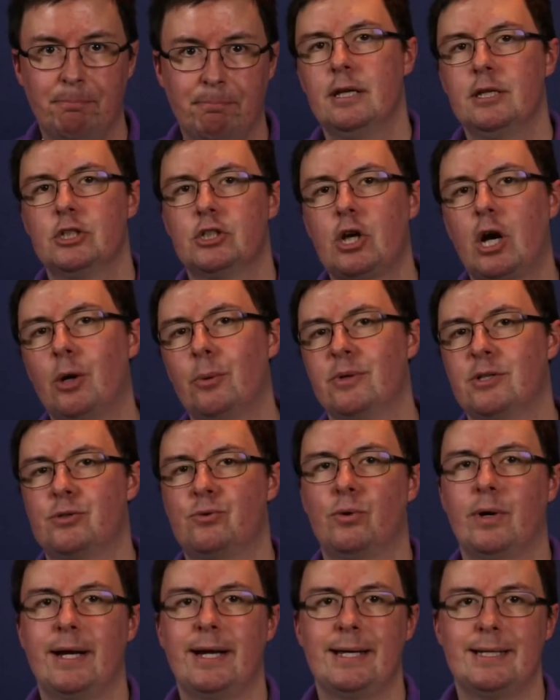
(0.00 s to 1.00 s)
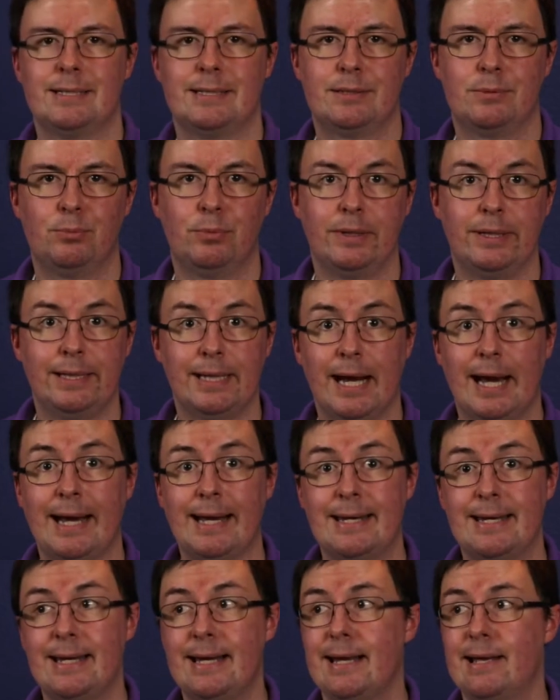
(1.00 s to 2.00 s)
Star was raised with the
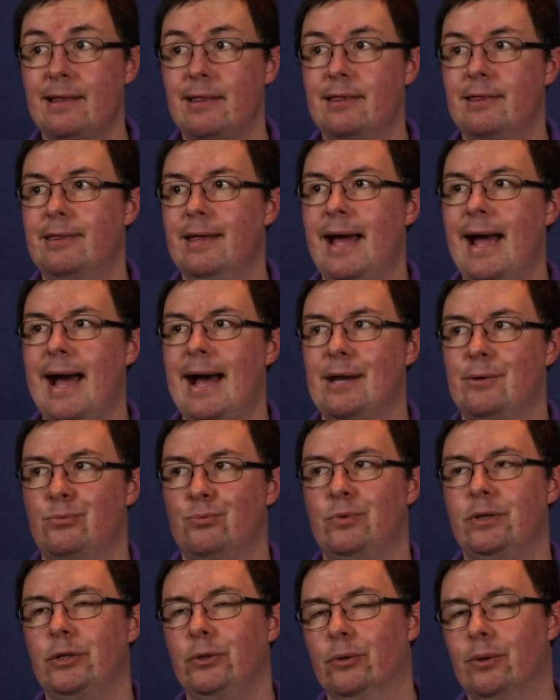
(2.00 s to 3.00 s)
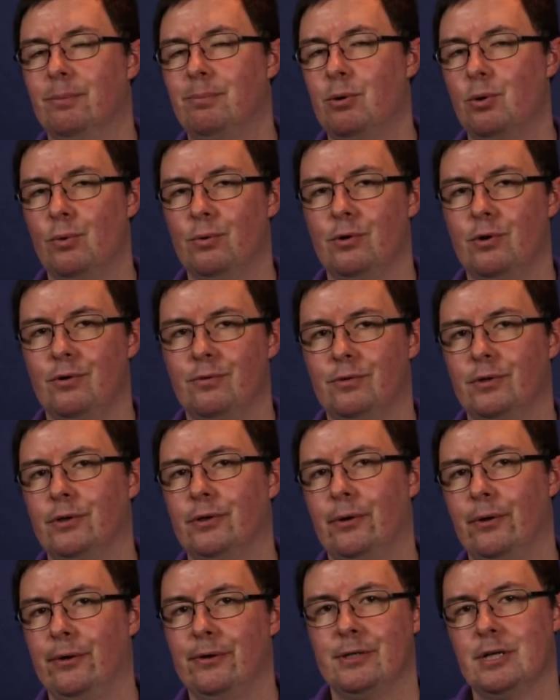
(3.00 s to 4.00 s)
idea that when you are pulled over
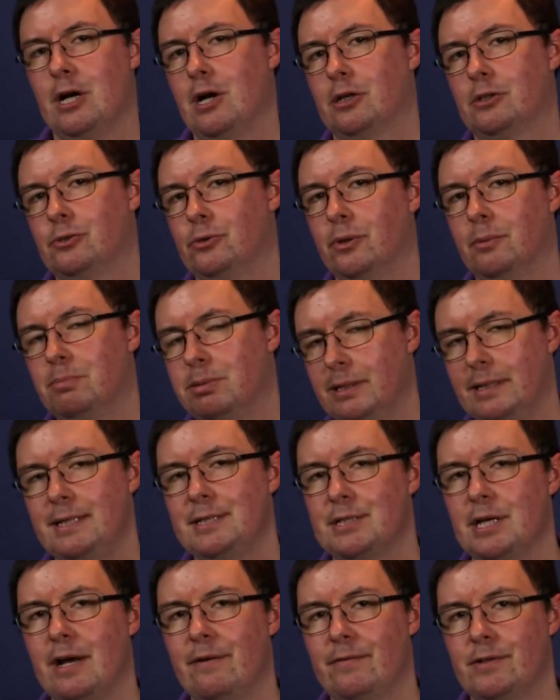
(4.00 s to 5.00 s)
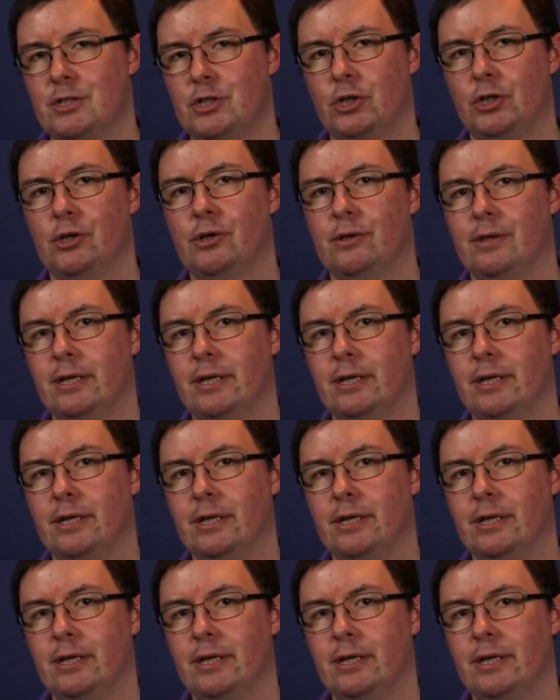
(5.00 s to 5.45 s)
or talk to a police officer,